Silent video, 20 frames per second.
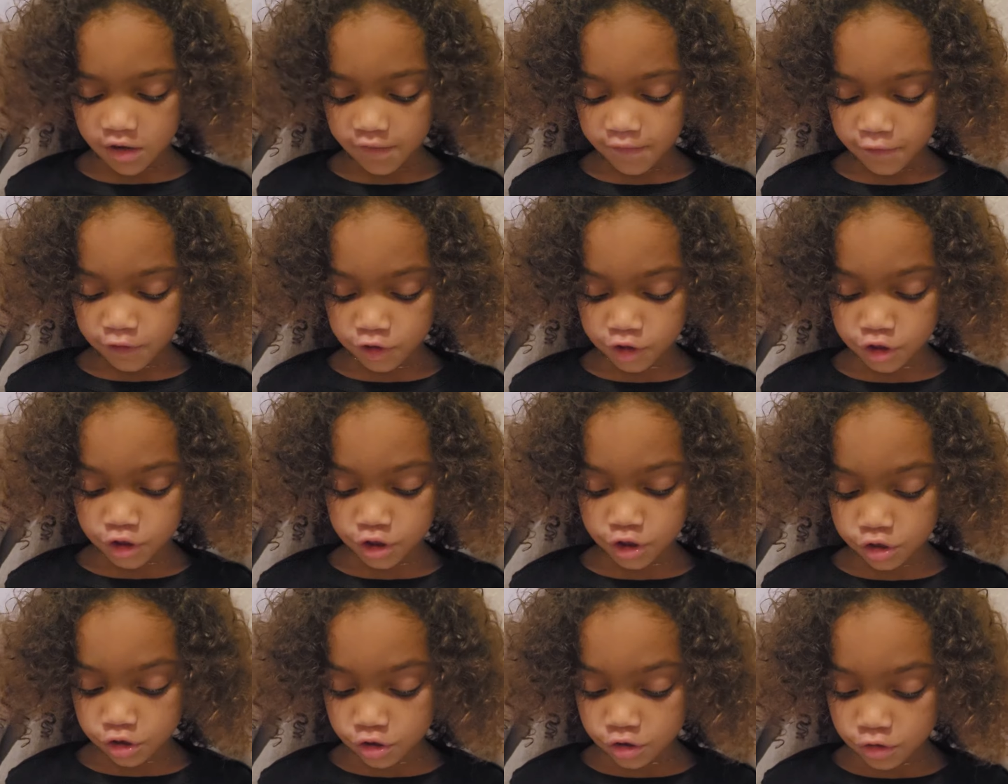for
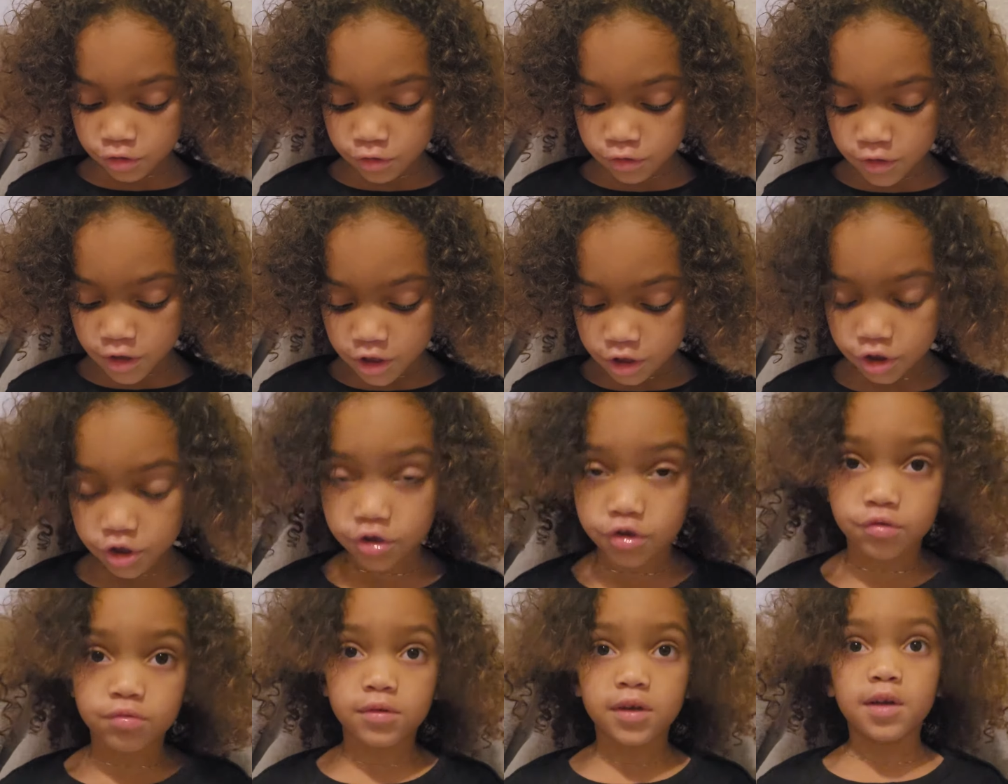two to
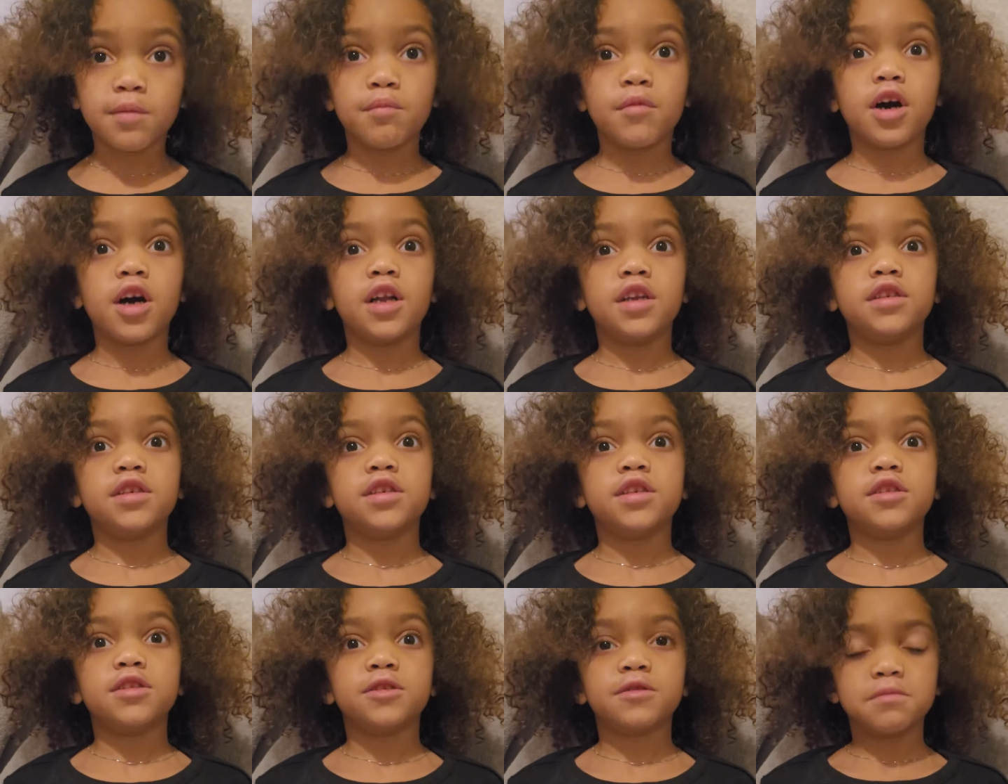three
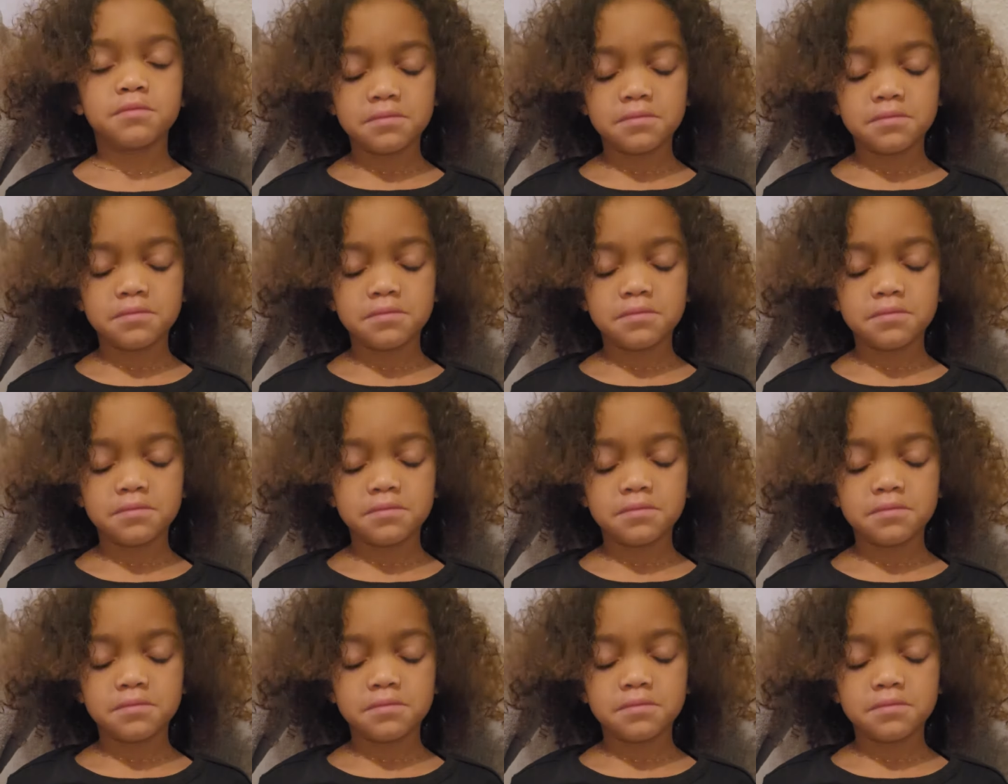months.